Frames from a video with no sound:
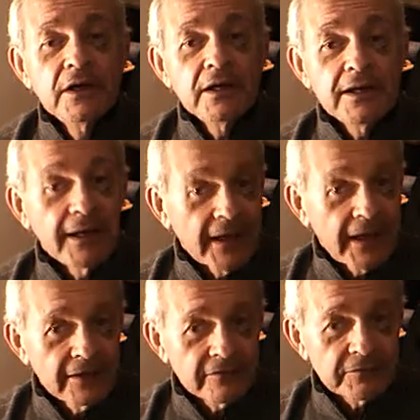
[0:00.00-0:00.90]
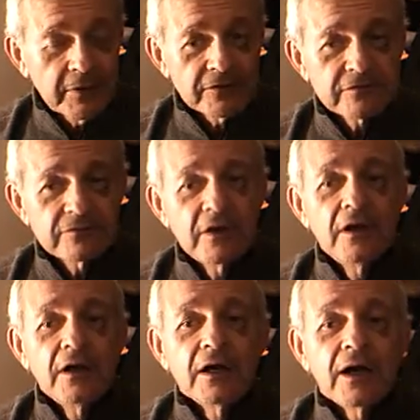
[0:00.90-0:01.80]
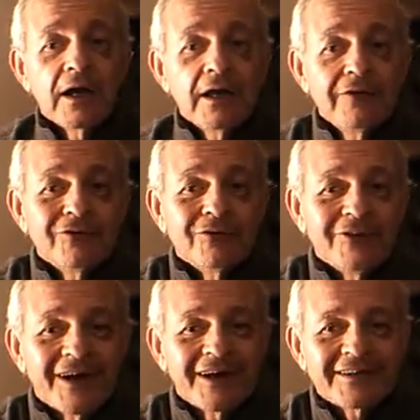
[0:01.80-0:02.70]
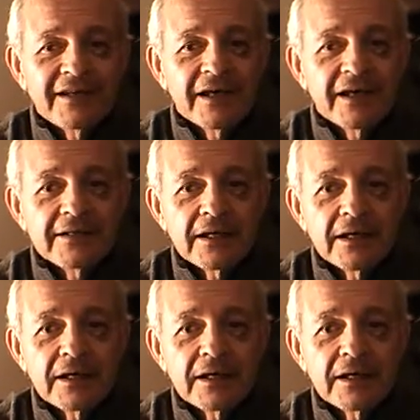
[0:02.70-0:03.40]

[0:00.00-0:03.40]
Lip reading: in enlightened space. I leave you with that, and